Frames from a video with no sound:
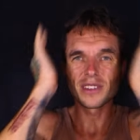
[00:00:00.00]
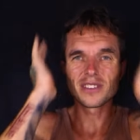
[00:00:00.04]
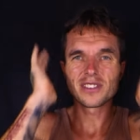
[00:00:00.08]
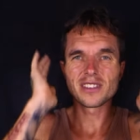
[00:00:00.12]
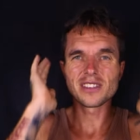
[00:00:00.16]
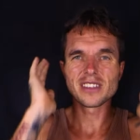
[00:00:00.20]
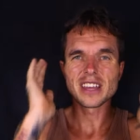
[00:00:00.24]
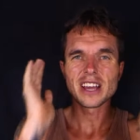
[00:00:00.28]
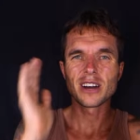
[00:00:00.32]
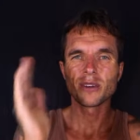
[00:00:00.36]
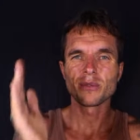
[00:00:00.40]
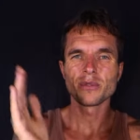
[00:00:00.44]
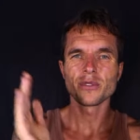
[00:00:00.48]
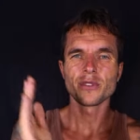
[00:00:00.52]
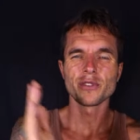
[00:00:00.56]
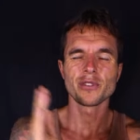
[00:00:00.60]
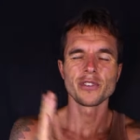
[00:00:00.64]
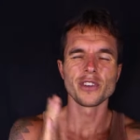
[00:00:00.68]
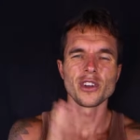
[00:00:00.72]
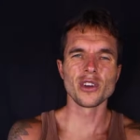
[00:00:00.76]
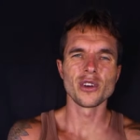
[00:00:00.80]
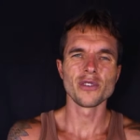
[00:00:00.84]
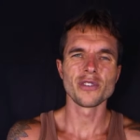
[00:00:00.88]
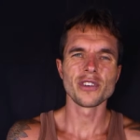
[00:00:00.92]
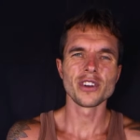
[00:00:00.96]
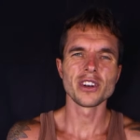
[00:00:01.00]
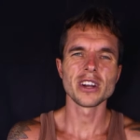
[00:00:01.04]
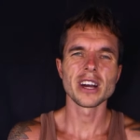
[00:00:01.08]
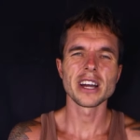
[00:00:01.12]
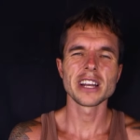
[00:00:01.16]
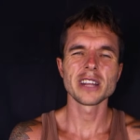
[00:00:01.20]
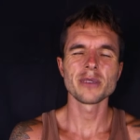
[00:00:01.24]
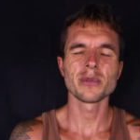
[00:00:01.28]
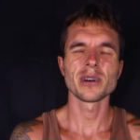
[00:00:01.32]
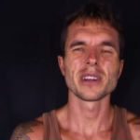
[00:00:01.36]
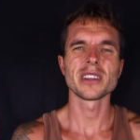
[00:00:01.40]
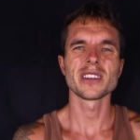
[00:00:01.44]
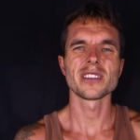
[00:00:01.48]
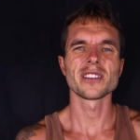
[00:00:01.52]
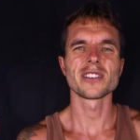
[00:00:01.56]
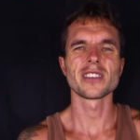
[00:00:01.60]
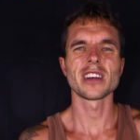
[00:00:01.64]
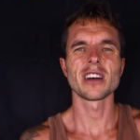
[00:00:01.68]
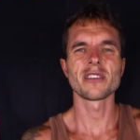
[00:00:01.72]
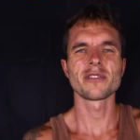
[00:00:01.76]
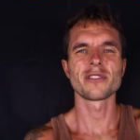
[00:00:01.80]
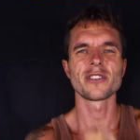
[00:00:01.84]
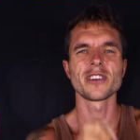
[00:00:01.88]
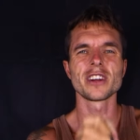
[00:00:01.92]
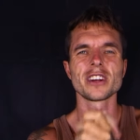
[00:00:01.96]
this is helpful for you. If you know anyone that's
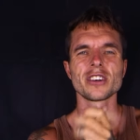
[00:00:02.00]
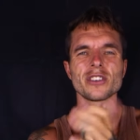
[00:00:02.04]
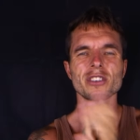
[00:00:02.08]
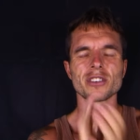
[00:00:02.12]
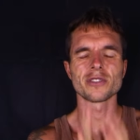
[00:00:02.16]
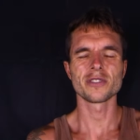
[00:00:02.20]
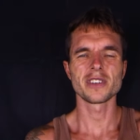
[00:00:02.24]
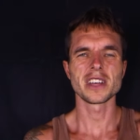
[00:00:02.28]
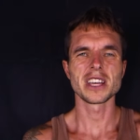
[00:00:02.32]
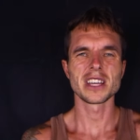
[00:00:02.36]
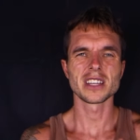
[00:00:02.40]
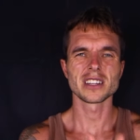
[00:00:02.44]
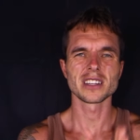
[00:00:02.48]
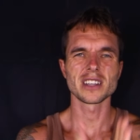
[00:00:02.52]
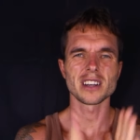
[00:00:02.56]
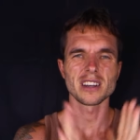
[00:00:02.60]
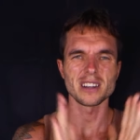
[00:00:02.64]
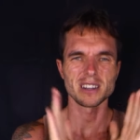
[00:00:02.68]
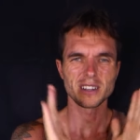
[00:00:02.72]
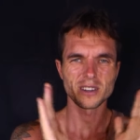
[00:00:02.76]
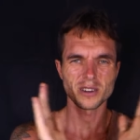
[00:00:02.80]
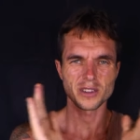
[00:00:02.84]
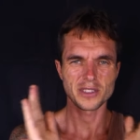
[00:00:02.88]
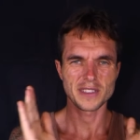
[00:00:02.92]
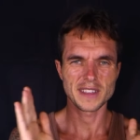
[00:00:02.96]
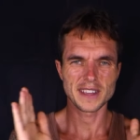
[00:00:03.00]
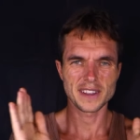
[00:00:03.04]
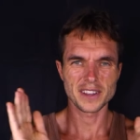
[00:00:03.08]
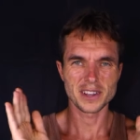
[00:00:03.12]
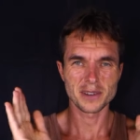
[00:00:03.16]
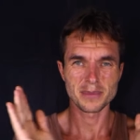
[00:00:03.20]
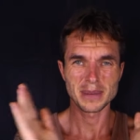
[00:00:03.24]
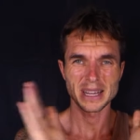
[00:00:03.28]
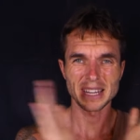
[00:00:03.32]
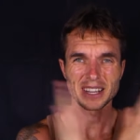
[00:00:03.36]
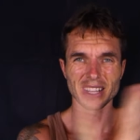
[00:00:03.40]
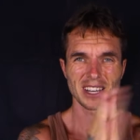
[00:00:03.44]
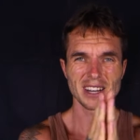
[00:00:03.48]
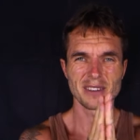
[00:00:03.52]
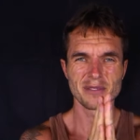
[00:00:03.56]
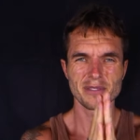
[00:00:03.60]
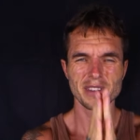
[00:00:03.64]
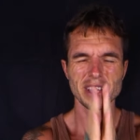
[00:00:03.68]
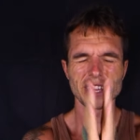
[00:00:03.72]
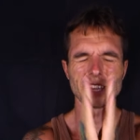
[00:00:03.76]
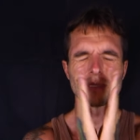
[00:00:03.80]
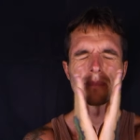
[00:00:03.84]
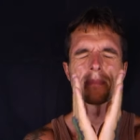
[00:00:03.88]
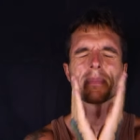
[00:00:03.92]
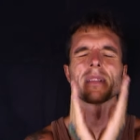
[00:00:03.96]
suffering on a vegan diet or thinking about going
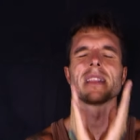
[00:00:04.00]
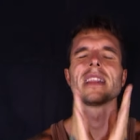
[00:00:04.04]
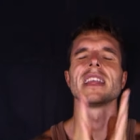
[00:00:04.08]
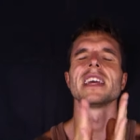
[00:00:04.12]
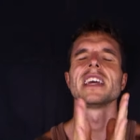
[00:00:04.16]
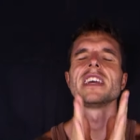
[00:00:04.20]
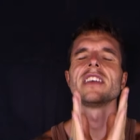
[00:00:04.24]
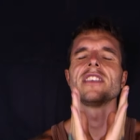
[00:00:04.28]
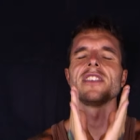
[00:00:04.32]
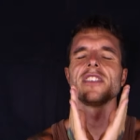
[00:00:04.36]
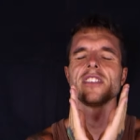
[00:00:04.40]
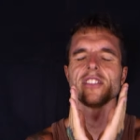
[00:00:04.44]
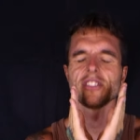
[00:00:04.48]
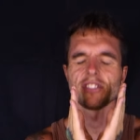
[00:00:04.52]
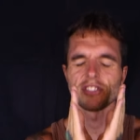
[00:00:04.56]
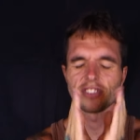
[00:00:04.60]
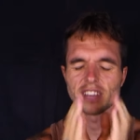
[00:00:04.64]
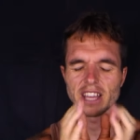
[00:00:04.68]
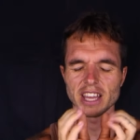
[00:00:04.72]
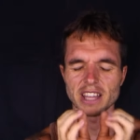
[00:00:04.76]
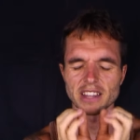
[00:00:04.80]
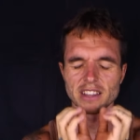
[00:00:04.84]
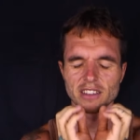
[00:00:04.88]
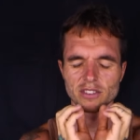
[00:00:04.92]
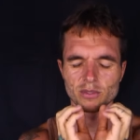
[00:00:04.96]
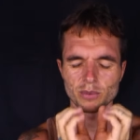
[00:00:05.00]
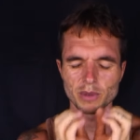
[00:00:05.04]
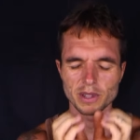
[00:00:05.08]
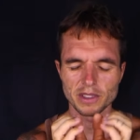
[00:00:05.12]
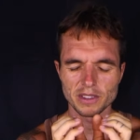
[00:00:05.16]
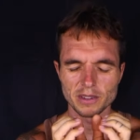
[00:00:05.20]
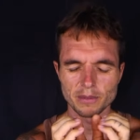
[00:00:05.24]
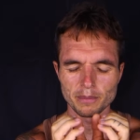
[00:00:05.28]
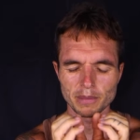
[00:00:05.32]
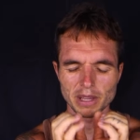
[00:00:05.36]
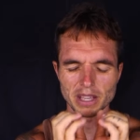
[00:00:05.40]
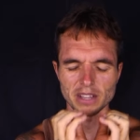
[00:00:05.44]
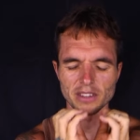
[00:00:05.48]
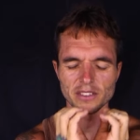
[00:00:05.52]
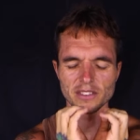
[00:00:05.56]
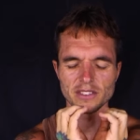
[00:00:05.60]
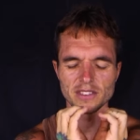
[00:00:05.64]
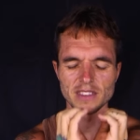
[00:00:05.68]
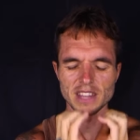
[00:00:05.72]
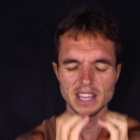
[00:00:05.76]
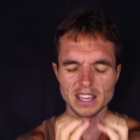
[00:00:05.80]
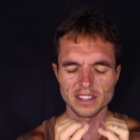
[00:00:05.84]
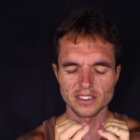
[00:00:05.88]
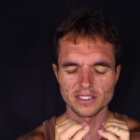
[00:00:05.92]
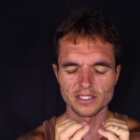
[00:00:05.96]
vegan, please share this with them because
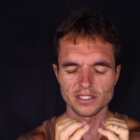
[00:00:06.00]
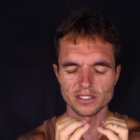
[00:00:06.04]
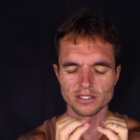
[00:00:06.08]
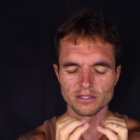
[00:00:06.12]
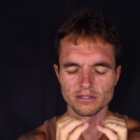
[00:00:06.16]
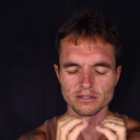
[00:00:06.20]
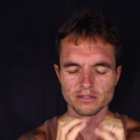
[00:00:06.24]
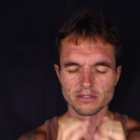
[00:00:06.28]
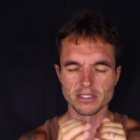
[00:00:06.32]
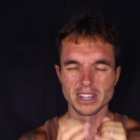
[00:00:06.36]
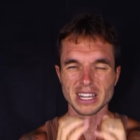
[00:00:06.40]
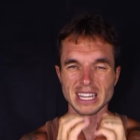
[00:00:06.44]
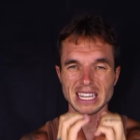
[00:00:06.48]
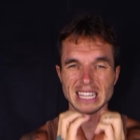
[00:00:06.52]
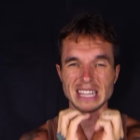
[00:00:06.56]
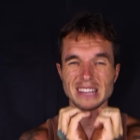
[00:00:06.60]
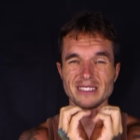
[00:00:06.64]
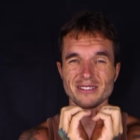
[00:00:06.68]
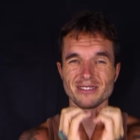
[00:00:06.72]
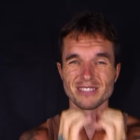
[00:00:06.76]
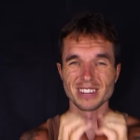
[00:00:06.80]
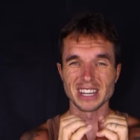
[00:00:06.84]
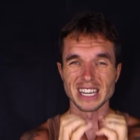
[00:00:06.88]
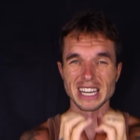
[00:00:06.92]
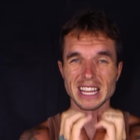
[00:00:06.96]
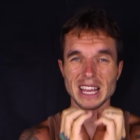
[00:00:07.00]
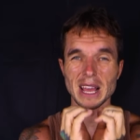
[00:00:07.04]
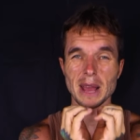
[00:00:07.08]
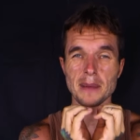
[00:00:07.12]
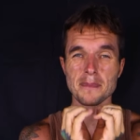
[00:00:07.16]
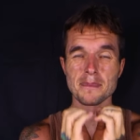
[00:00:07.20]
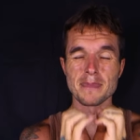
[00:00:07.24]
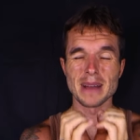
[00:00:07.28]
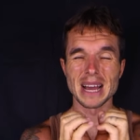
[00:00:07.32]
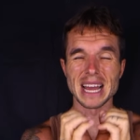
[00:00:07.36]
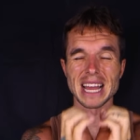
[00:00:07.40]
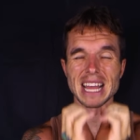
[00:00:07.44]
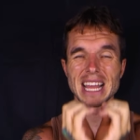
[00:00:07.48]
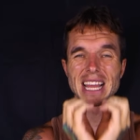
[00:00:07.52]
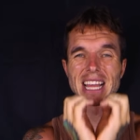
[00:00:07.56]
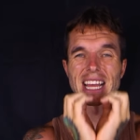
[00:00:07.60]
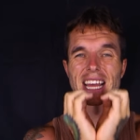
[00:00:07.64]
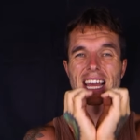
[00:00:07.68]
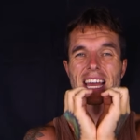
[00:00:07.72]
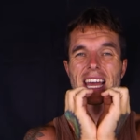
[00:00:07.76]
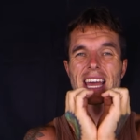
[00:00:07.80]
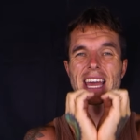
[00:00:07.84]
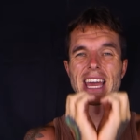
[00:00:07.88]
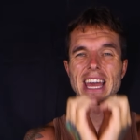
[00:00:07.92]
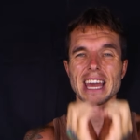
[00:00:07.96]
this really, really may
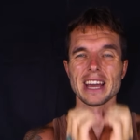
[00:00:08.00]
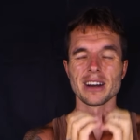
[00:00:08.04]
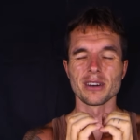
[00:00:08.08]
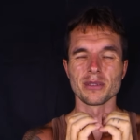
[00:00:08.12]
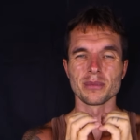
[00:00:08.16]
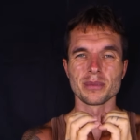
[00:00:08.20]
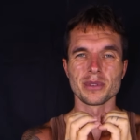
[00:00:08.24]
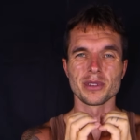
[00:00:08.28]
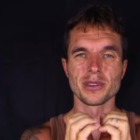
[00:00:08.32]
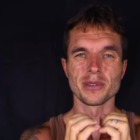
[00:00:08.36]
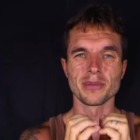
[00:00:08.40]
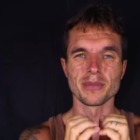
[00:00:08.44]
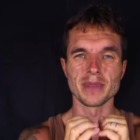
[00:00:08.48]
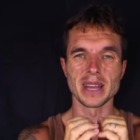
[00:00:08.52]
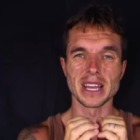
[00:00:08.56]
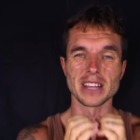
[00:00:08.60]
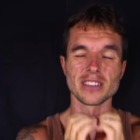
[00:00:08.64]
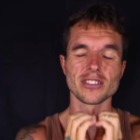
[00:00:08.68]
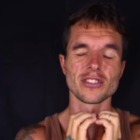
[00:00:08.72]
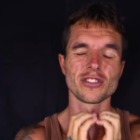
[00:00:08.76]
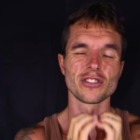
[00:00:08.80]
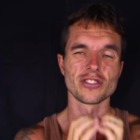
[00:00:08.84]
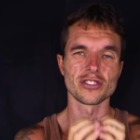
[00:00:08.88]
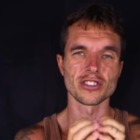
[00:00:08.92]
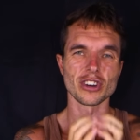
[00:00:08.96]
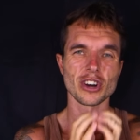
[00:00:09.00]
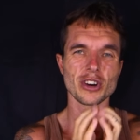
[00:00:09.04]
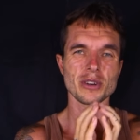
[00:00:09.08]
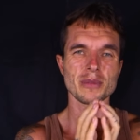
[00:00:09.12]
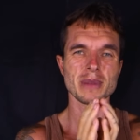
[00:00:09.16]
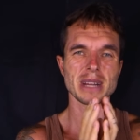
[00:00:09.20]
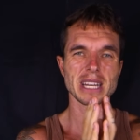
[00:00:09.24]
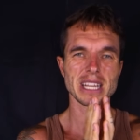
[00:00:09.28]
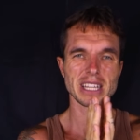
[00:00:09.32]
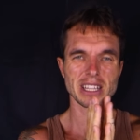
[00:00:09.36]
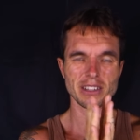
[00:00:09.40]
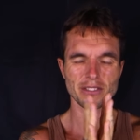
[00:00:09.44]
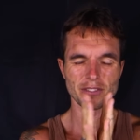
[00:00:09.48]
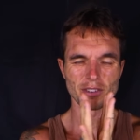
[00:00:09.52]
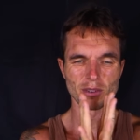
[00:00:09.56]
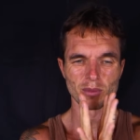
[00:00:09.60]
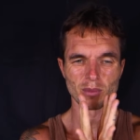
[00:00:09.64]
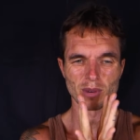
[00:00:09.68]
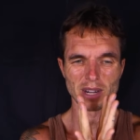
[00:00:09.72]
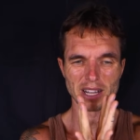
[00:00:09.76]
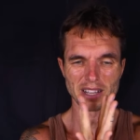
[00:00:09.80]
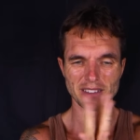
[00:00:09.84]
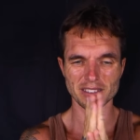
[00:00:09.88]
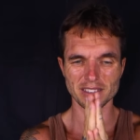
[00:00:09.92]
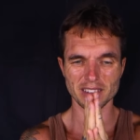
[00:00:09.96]
help them in so many different
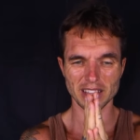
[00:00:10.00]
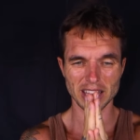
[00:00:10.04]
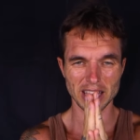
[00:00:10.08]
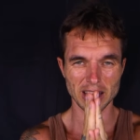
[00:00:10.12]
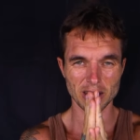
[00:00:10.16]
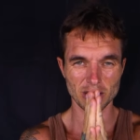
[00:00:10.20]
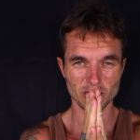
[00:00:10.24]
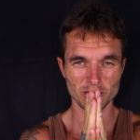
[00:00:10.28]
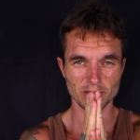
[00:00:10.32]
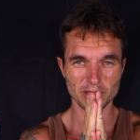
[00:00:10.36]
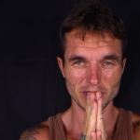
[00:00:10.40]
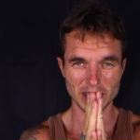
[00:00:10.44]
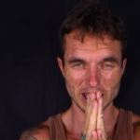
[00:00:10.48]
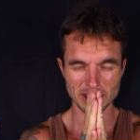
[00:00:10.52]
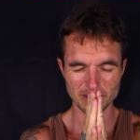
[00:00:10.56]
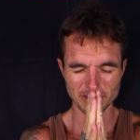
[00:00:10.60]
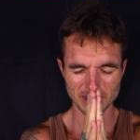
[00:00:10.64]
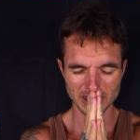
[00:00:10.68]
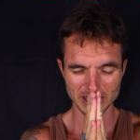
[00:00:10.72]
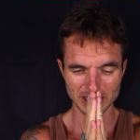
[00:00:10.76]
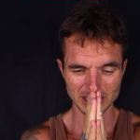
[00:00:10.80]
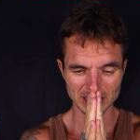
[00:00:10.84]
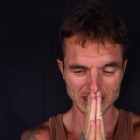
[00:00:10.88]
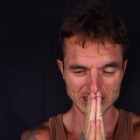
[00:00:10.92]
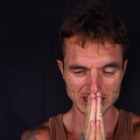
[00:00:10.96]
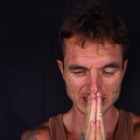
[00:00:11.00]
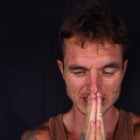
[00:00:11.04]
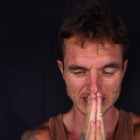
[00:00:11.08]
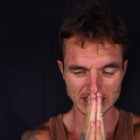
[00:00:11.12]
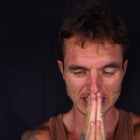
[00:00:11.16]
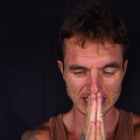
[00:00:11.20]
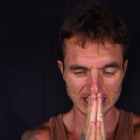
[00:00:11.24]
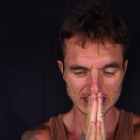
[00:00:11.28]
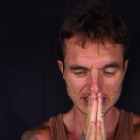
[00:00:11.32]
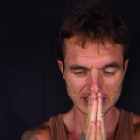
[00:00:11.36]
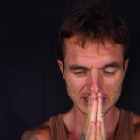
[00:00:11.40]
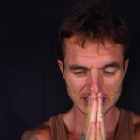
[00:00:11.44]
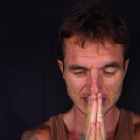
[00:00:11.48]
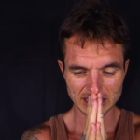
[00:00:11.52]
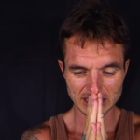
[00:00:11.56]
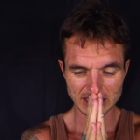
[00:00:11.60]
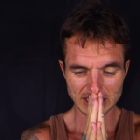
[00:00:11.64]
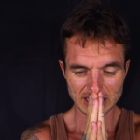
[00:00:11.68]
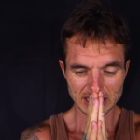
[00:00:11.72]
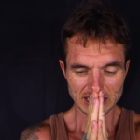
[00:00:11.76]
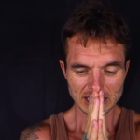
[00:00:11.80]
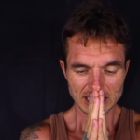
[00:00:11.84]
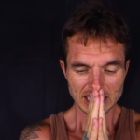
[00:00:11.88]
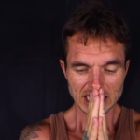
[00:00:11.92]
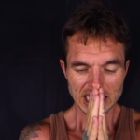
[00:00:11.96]
ways to get off that vegan diet.
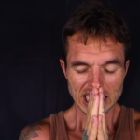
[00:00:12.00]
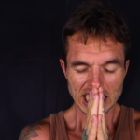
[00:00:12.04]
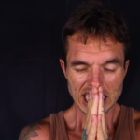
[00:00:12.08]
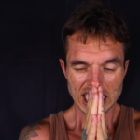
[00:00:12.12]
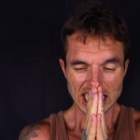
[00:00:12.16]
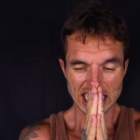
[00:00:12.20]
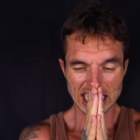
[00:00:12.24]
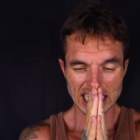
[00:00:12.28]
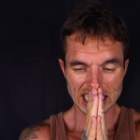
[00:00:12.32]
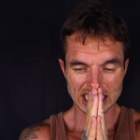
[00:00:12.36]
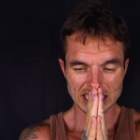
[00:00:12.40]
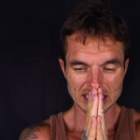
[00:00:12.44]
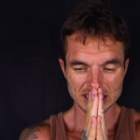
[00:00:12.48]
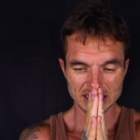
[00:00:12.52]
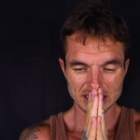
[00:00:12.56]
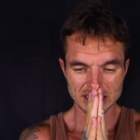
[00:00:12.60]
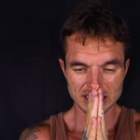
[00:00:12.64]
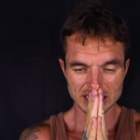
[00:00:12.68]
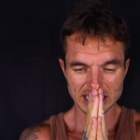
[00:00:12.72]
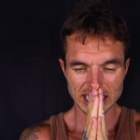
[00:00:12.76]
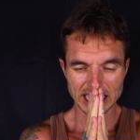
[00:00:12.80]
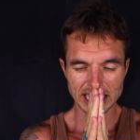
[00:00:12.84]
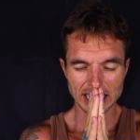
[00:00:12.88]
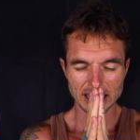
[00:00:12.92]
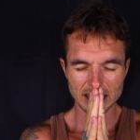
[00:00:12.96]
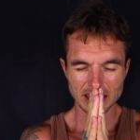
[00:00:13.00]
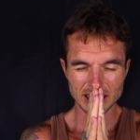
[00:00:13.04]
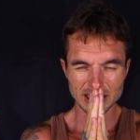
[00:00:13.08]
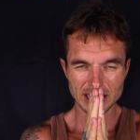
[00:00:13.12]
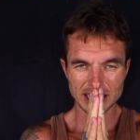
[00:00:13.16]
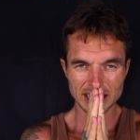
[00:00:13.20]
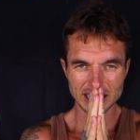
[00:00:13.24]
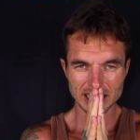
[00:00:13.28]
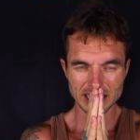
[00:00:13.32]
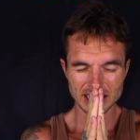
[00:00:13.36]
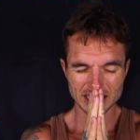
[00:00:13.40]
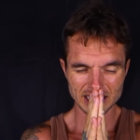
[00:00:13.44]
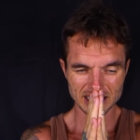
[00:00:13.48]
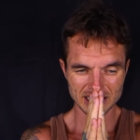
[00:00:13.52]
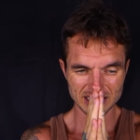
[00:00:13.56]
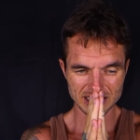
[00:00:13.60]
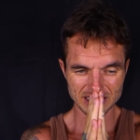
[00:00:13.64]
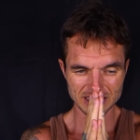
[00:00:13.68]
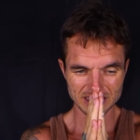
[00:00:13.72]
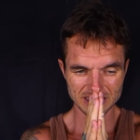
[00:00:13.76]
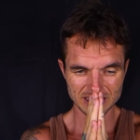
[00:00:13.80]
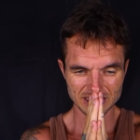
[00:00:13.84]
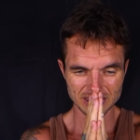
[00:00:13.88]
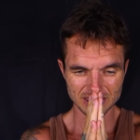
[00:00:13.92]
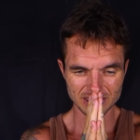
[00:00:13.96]
And yeah, I
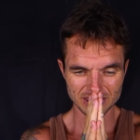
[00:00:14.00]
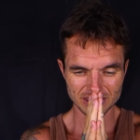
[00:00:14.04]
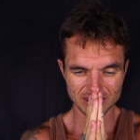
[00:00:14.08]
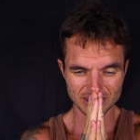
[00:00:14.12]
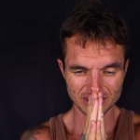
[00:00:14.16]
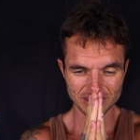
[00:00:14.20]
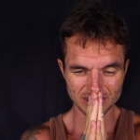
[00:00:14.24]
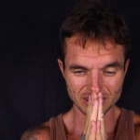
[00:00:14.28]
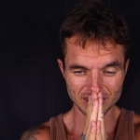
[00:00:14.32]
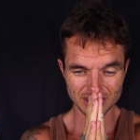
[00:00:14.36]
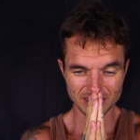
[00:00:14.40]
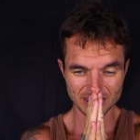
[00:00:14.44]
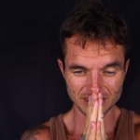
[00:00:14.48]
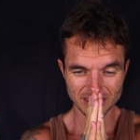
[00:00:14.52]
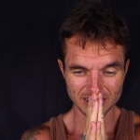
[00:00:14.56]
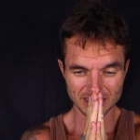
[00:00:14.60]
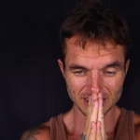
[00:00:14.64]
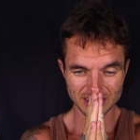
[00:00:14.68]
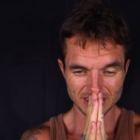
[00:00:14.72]
just